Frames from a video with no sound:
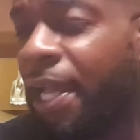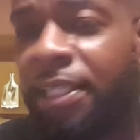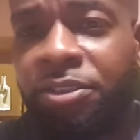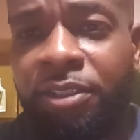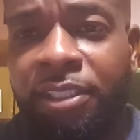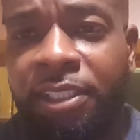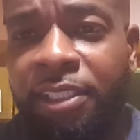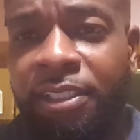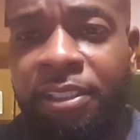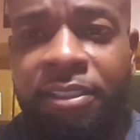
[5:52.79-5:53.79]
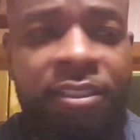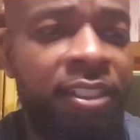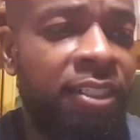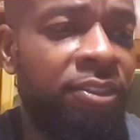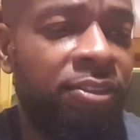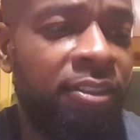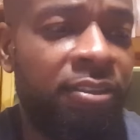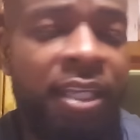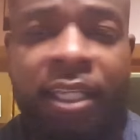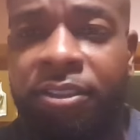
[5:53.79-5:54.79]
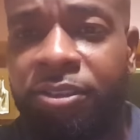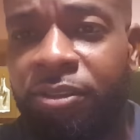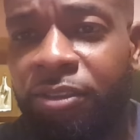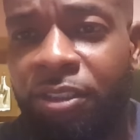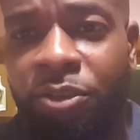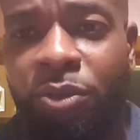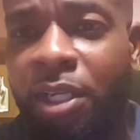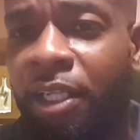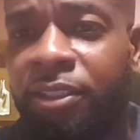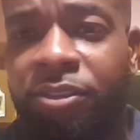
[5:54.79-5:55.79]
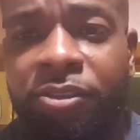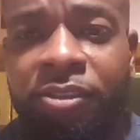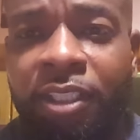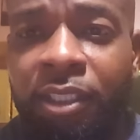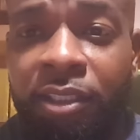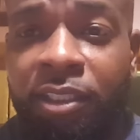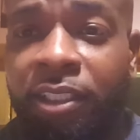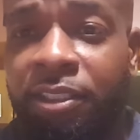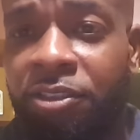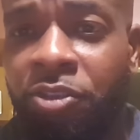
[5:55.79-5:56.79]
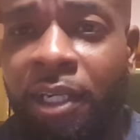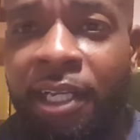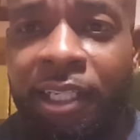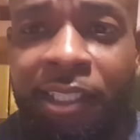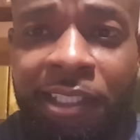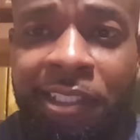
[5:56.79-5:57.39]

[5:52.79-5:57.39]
actresses and singers and dancers to do concerts just to try